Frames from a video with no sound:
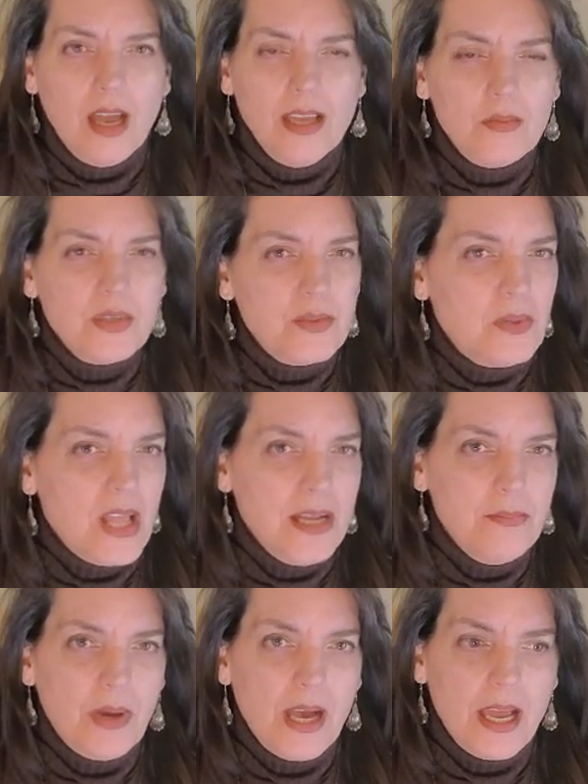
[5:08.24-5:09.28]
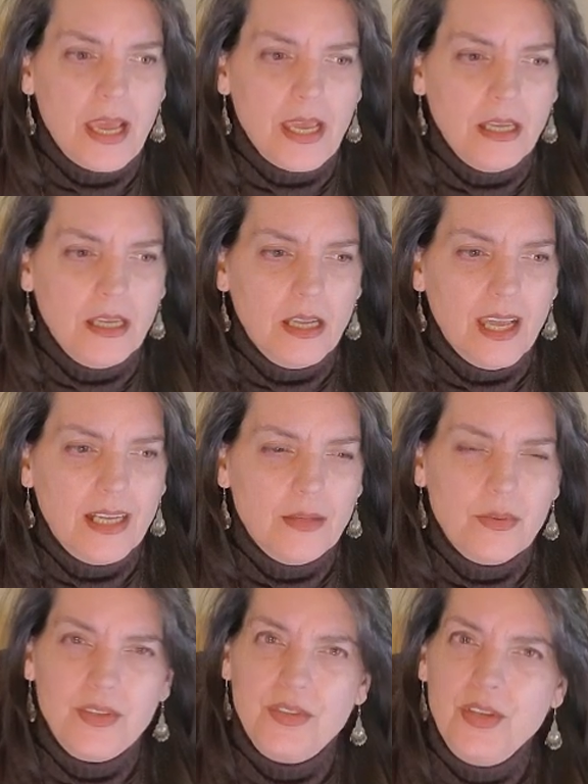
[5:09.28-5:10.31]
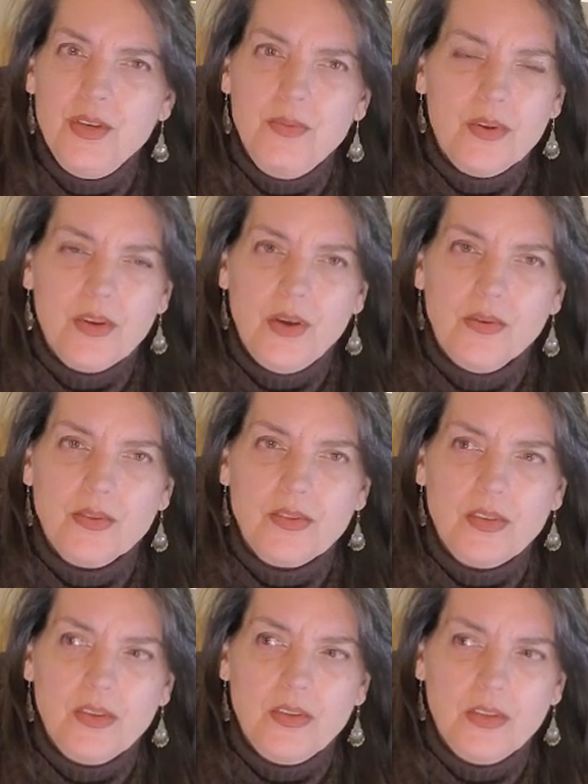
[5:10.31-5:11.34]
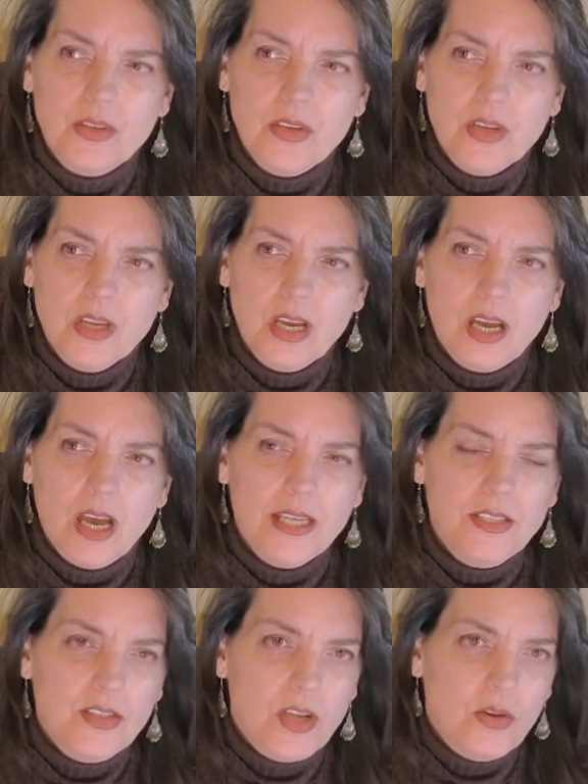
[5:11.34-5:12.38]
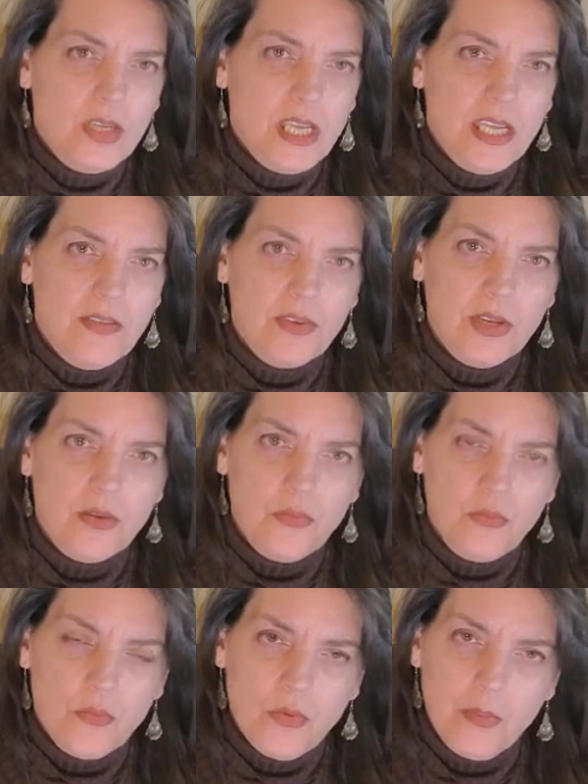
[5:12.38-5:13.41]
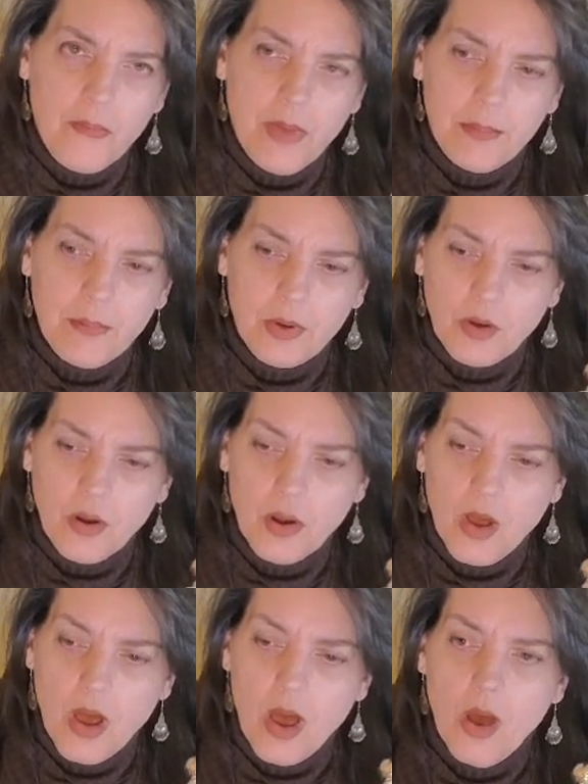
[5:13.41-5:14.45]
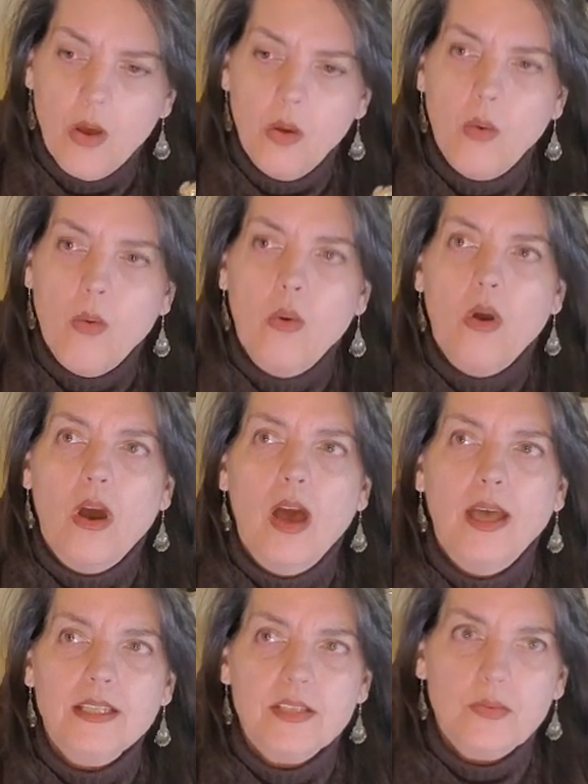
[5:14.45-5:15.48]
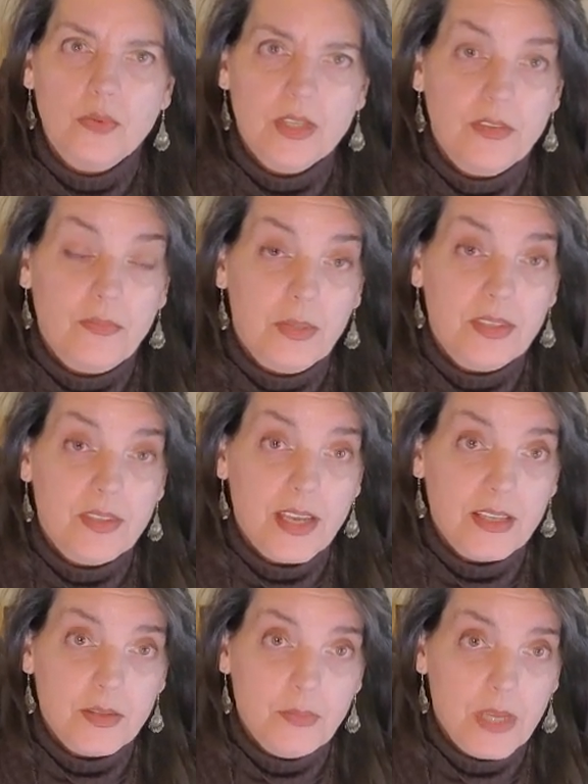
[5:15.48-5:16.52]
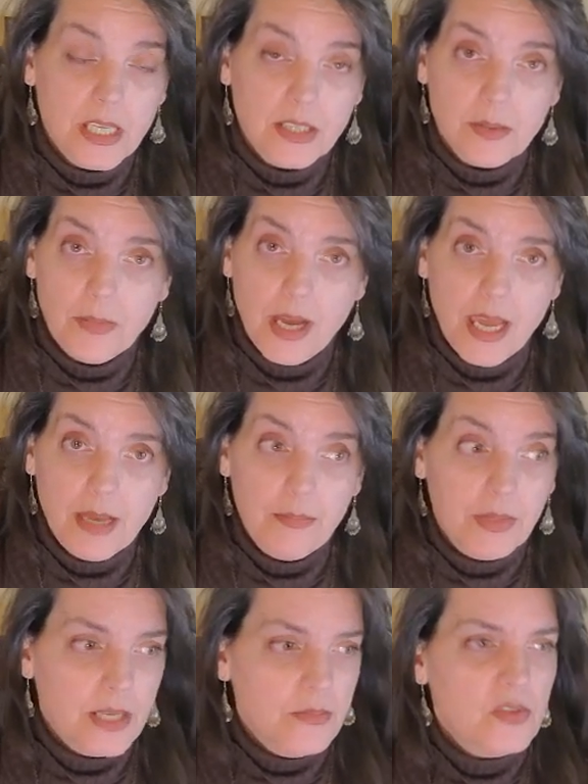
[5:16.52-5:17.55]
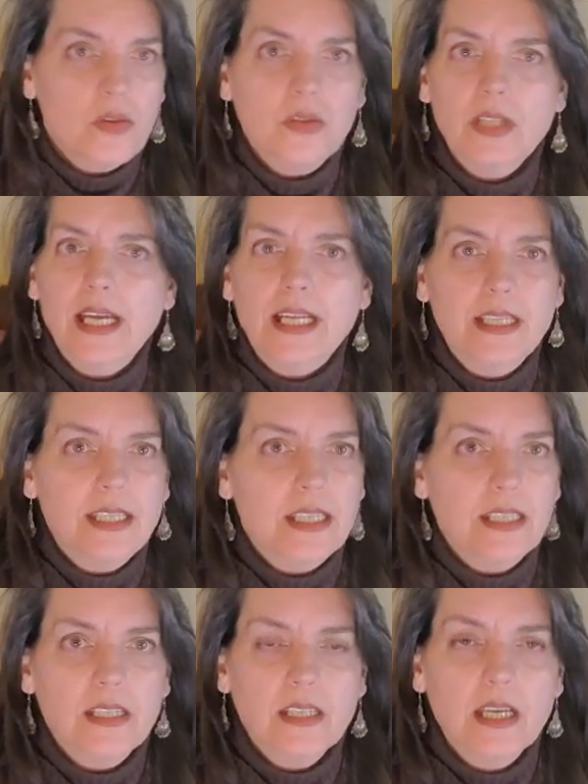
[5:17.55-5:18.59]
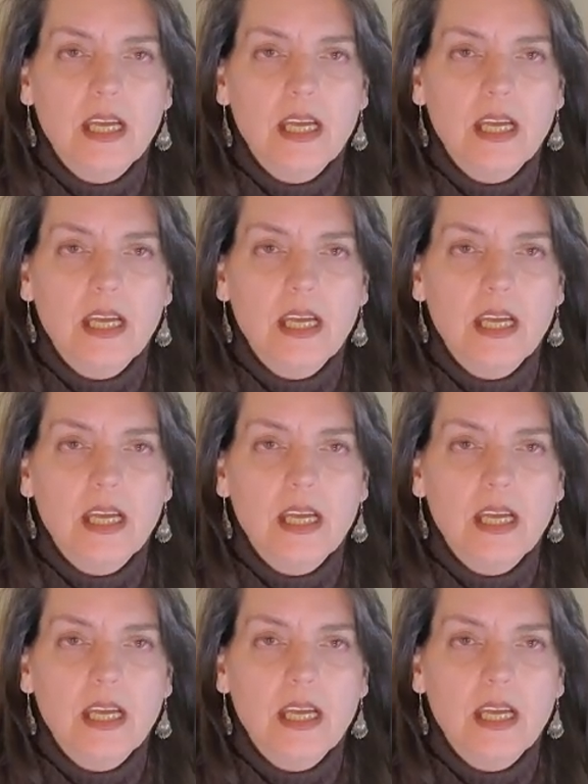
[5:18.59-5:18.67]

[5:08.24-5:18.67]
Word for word: It was a blind buy, and it was tuberose. I don't even remember what would have possessed me to buy it, but I'm so glad I did.